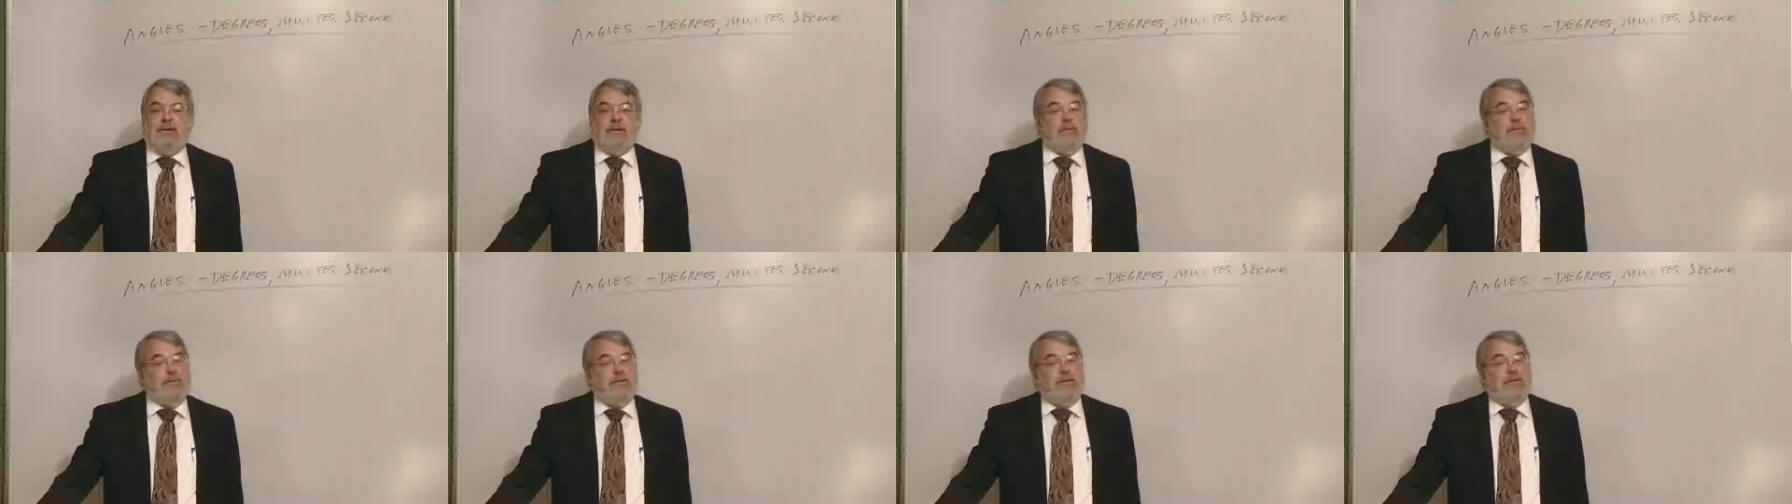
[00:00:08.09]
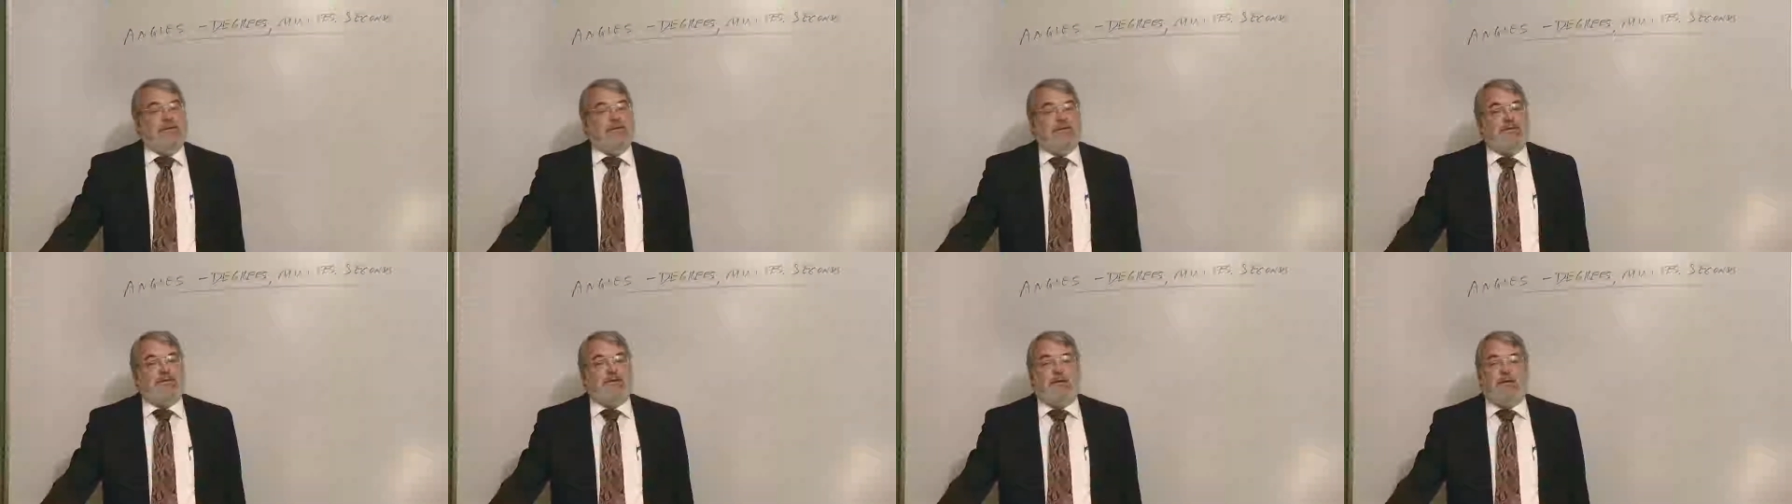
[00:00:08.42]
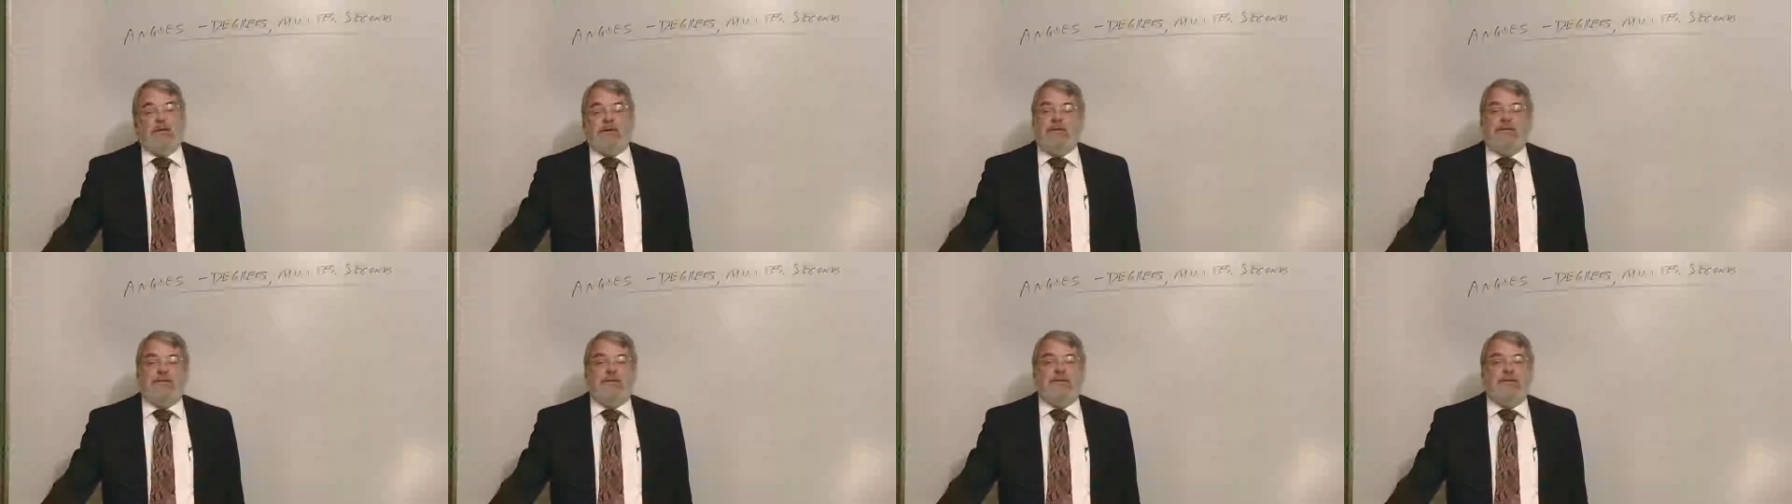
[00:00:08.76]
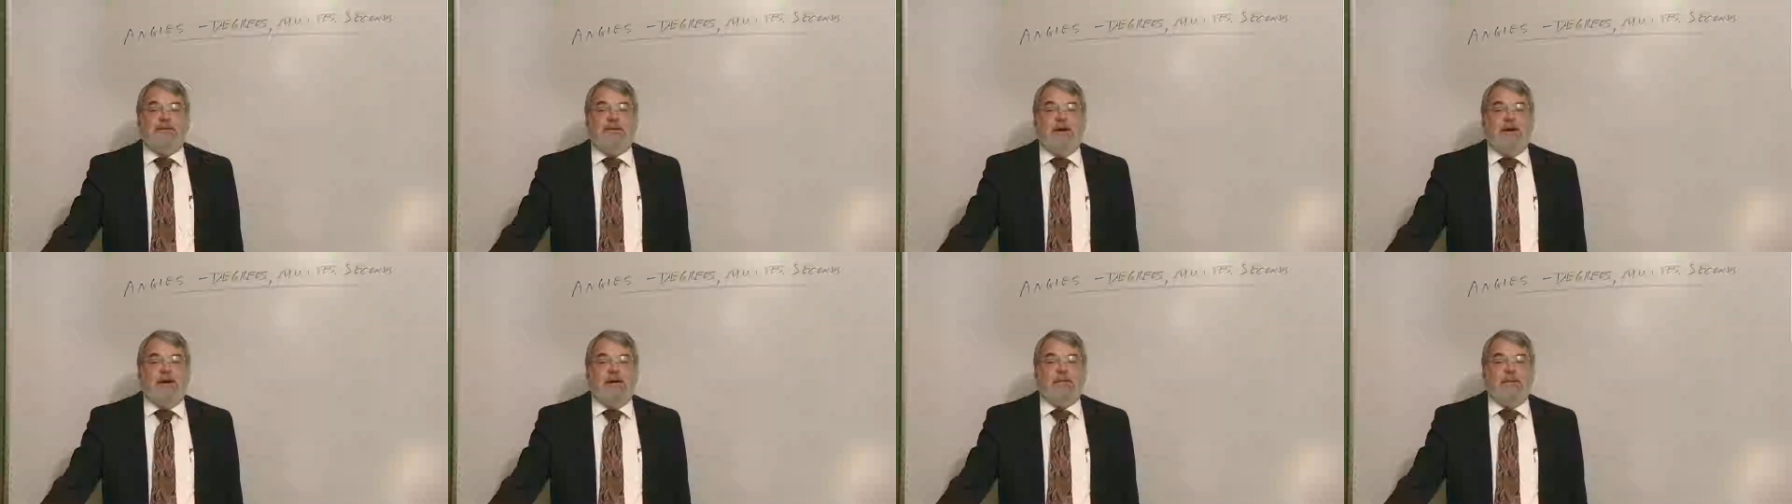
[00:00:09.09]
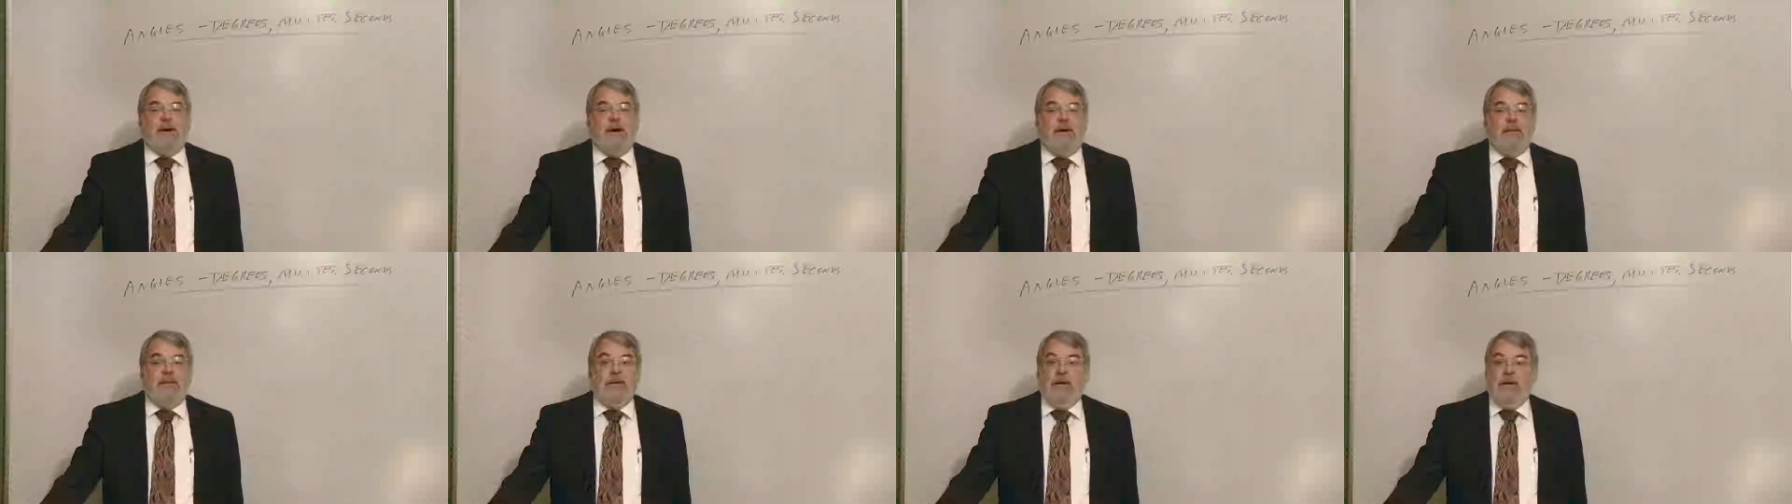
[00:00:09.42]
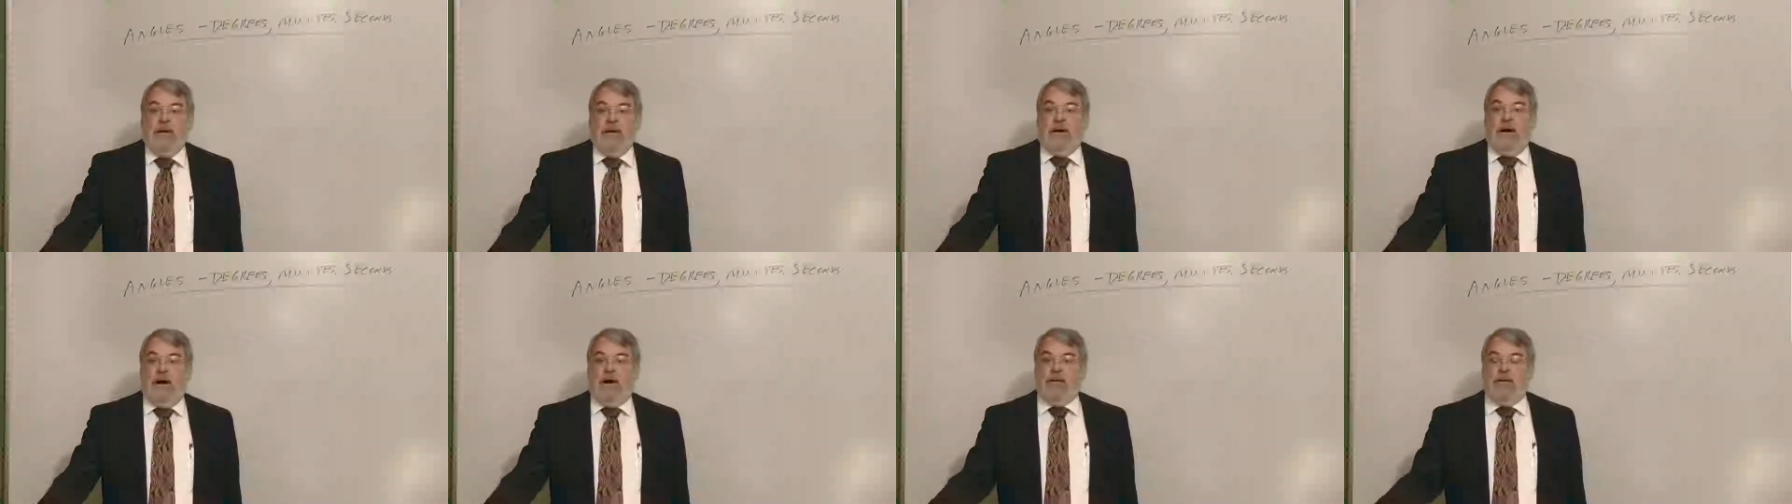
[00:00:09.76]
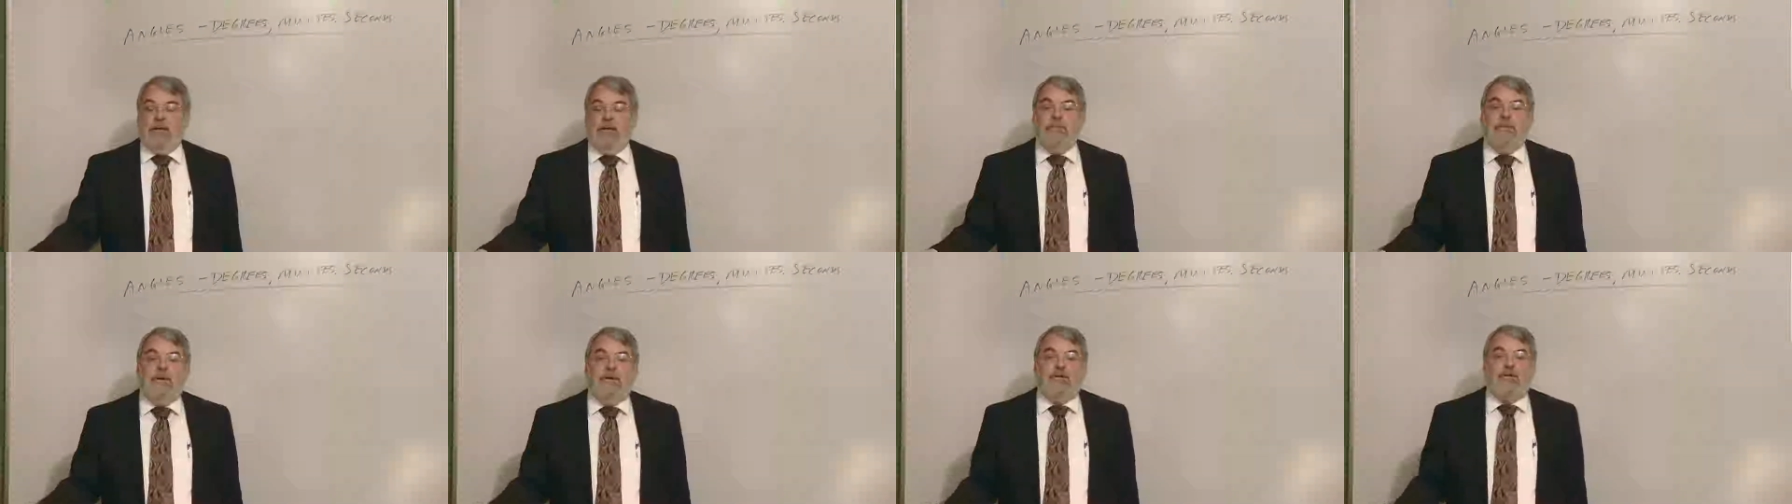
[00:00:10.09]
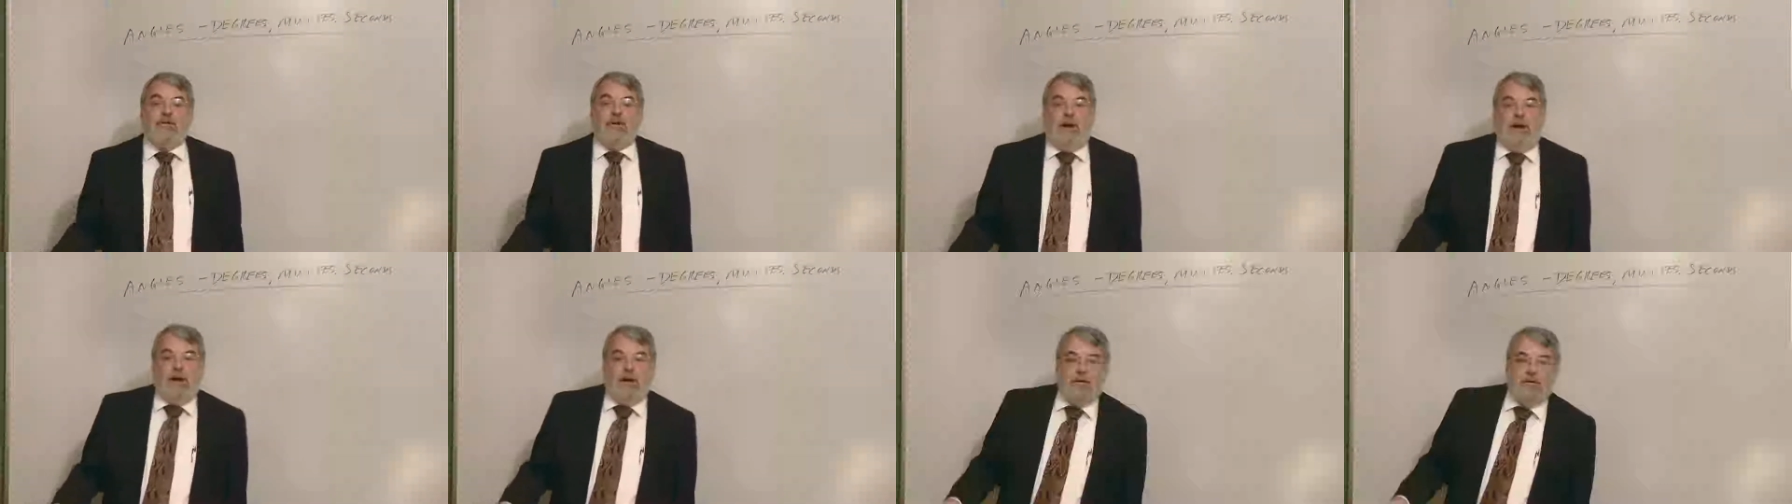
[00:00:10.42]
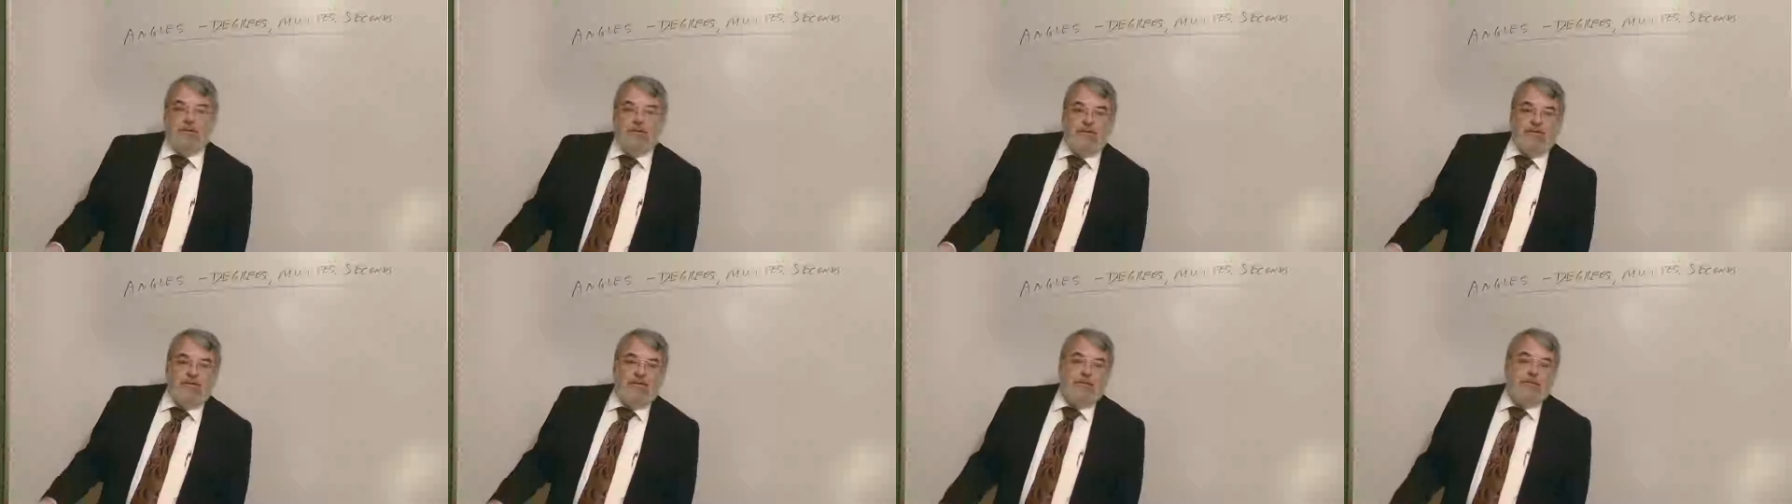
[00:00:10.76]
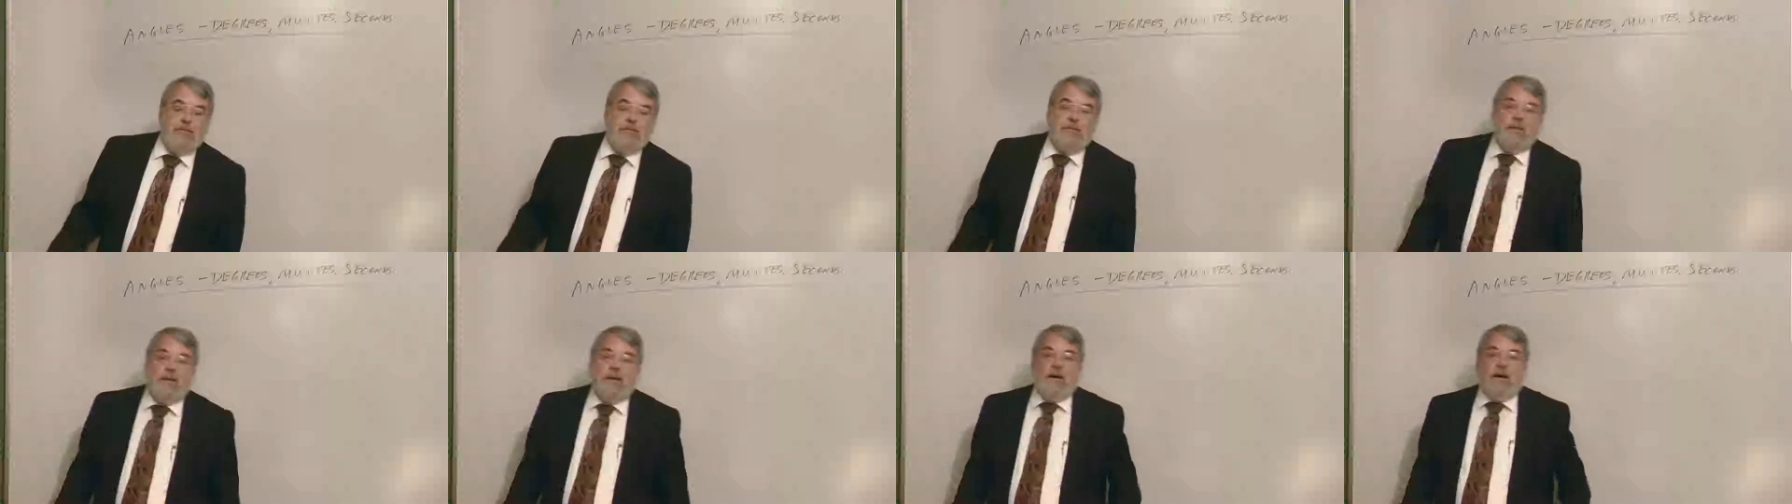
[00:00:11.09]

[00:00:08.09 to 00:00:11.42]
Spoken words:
good point to start is to talk about how do we measure angles.